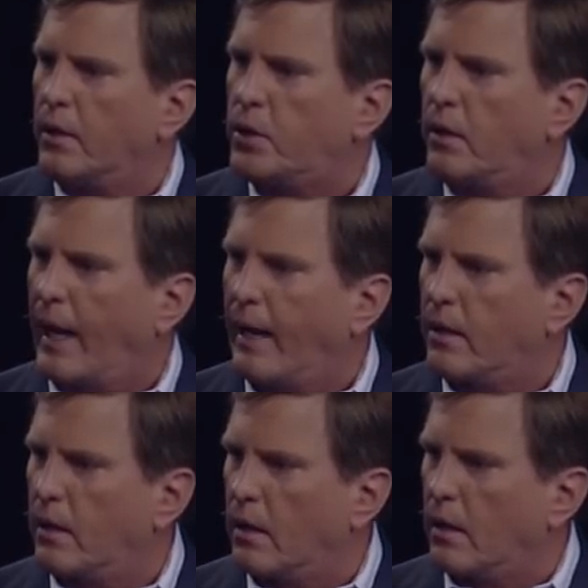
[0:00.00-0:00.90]
to,
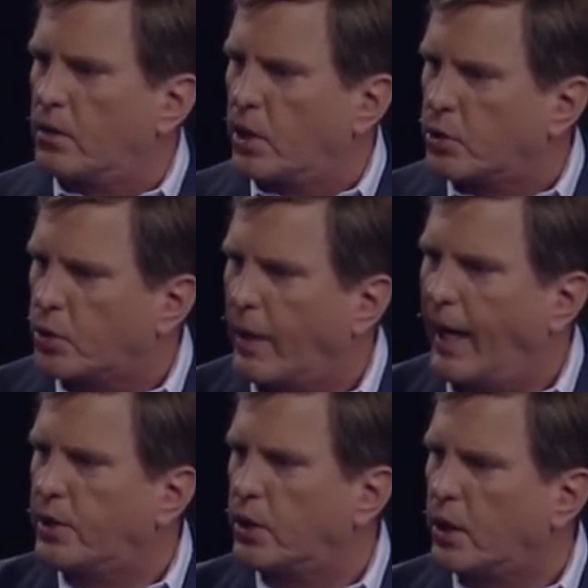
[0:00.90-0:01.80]
to
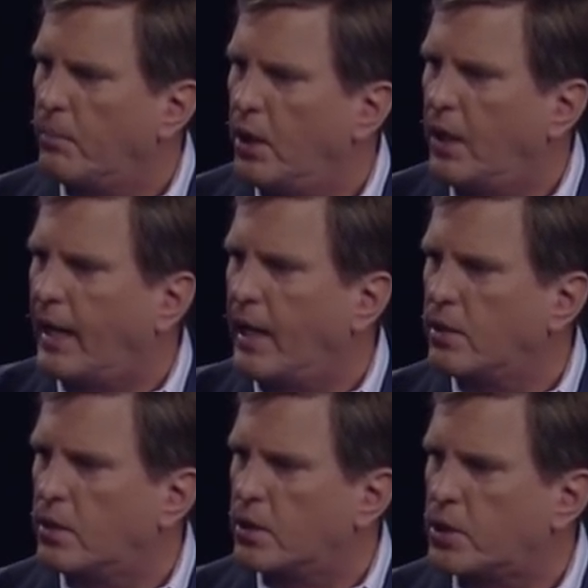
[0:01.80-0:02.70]
try to
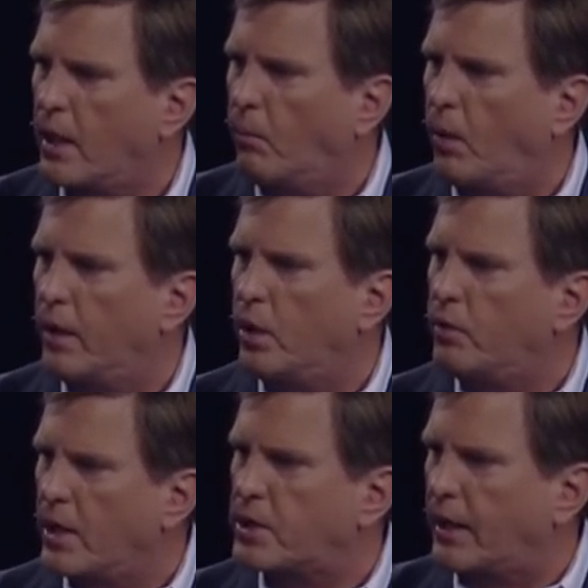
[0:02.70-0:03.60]
communicate to someone who
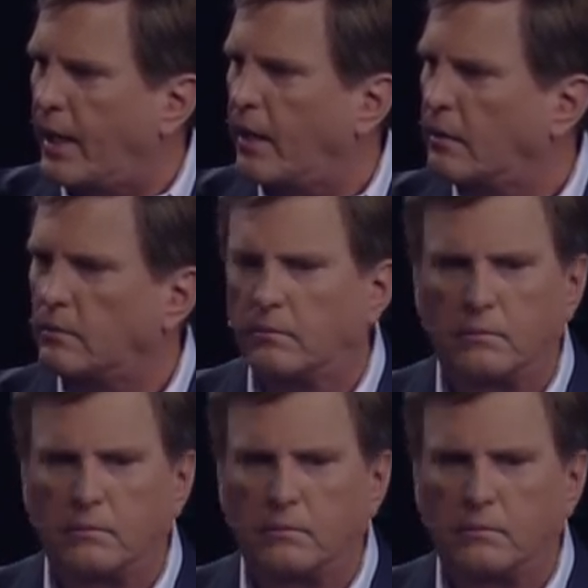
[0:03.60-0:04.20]
doesn't care?